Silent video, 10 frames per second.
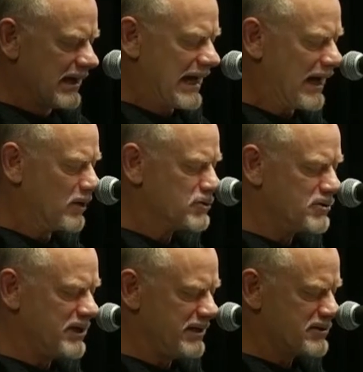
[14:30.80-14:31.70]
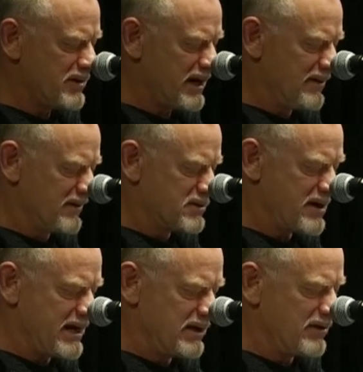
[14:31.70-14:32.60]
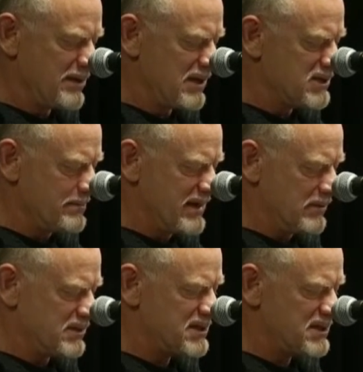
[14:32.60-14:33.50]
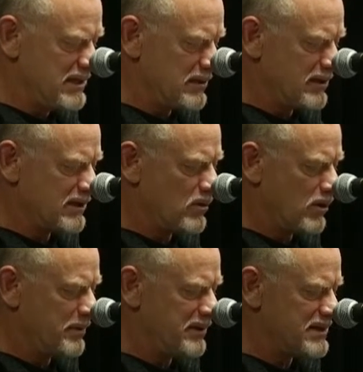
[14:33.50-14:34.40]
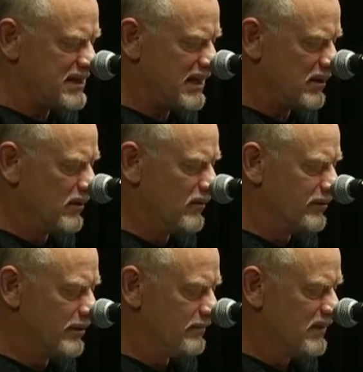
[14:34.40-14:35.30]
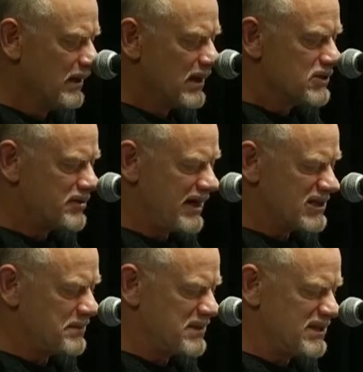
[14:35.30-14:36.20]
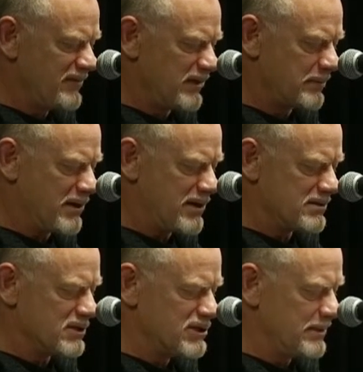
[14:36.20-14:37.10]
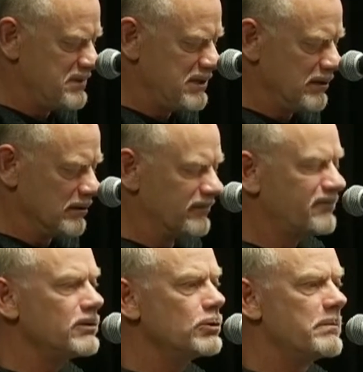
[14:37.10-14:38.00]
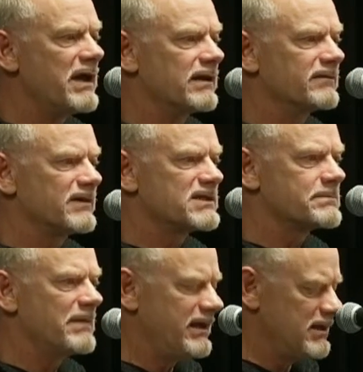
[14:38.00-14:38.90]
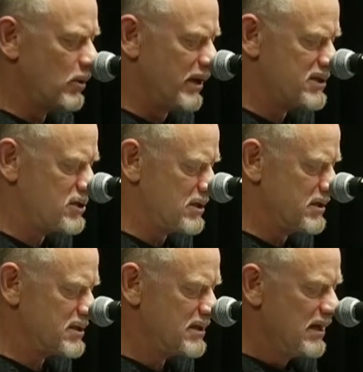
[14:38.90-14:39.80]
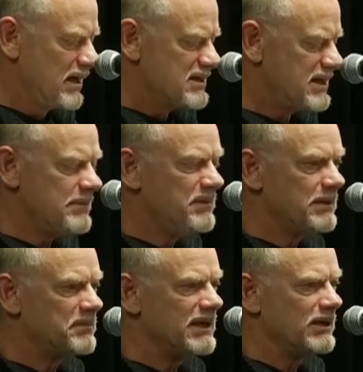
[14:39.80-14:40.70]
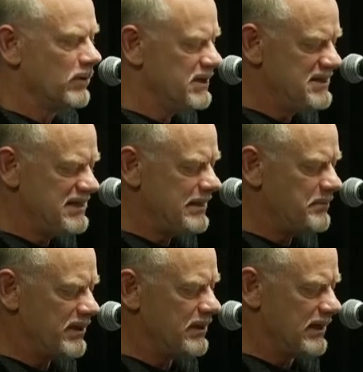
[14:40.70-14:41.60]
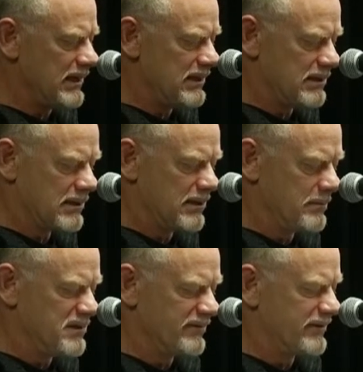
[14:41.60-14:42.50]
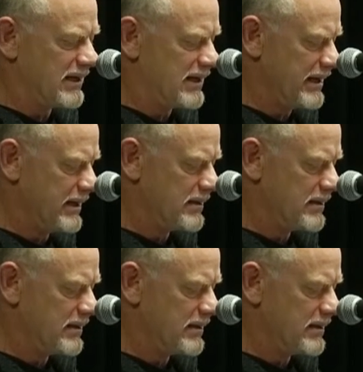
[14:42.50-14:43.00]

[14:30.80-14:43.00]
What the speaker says: How trade agreements amount to secret corporate takeover. Trans-Pacific Partnership deal, few benefits, many questions. TPP would deepen income divide.